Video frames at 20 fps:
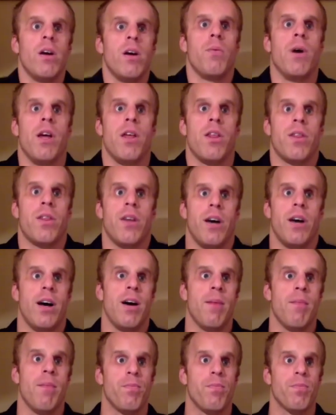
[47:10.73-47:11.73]
with
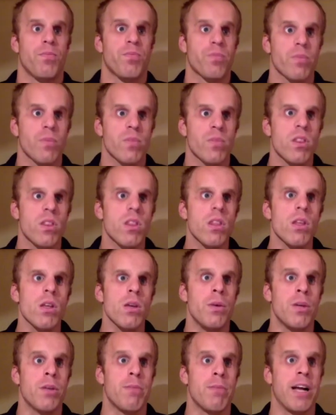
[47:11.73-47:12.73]

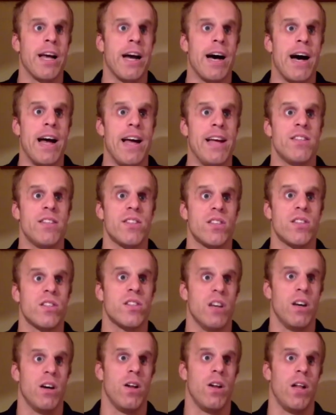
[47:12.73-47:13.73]
my guides. So